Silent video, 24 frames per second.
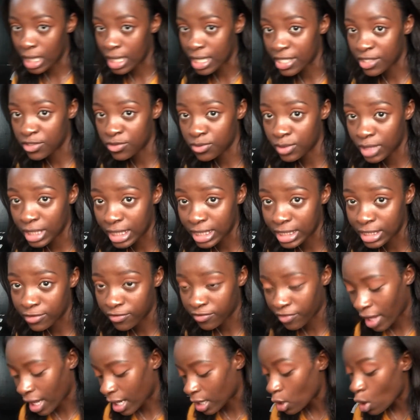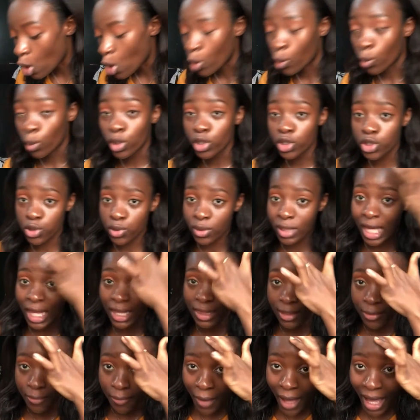it's really defined. Once you
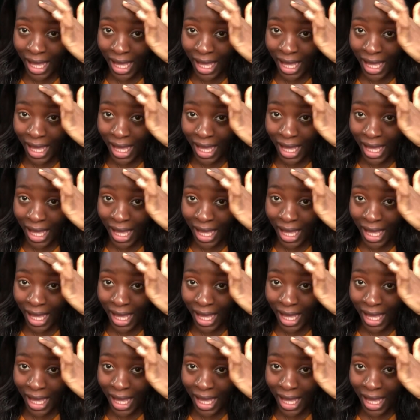get the